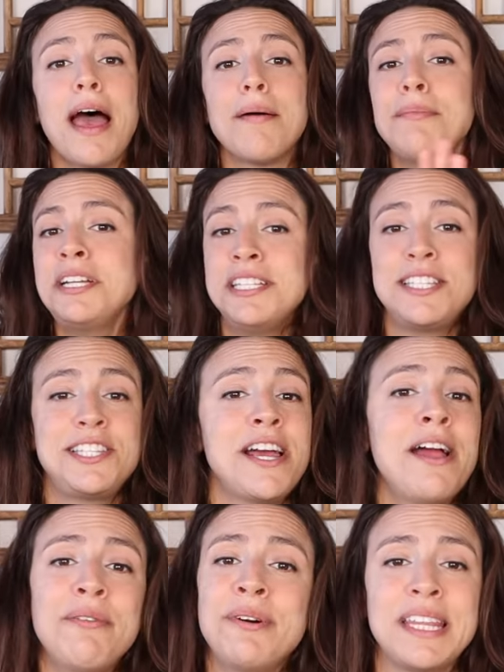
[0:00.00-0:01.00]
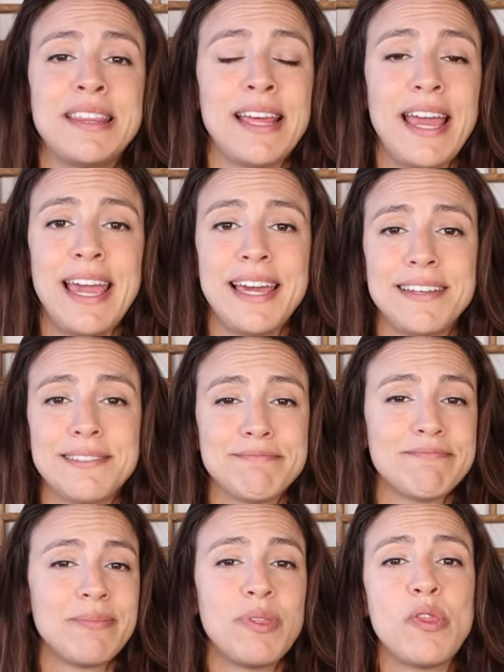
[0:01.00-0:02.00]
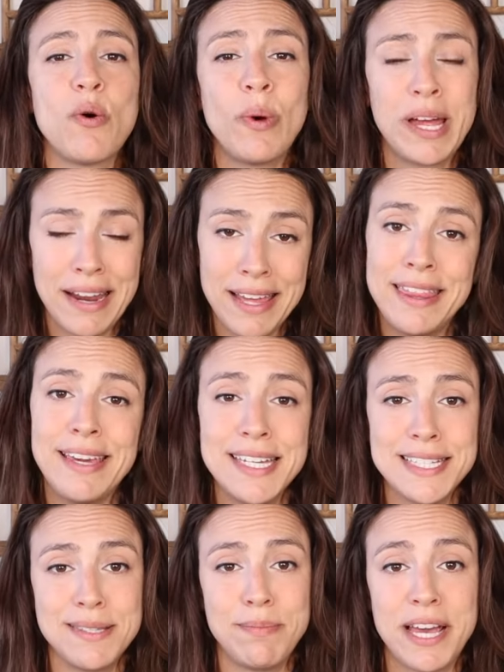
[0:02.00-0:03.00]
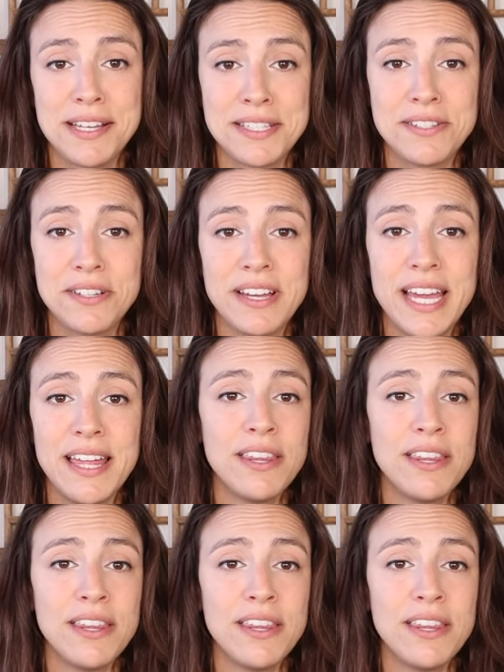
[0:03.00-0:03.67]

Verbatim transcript: I'm going to start with like the one I think is best, okay?